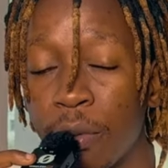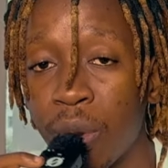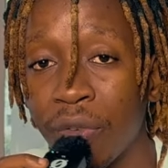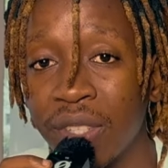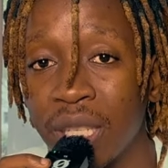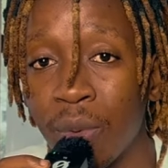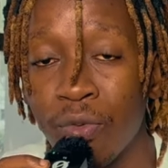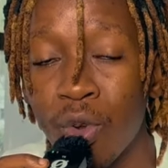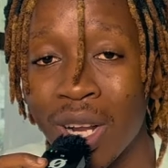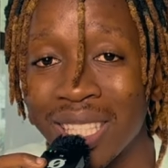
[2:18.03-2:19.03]
profitable
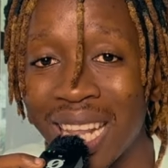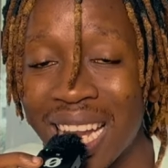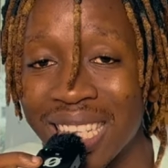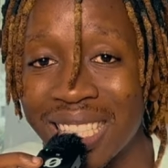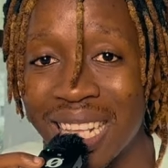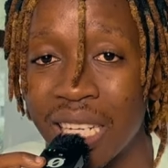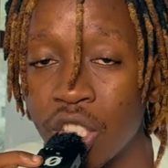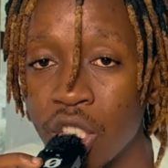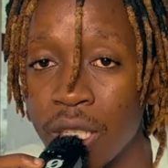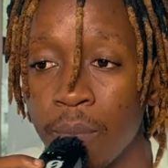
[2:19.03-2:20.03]
forex trading
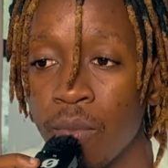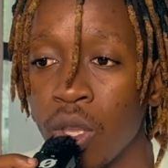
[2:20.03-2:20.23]
strategy,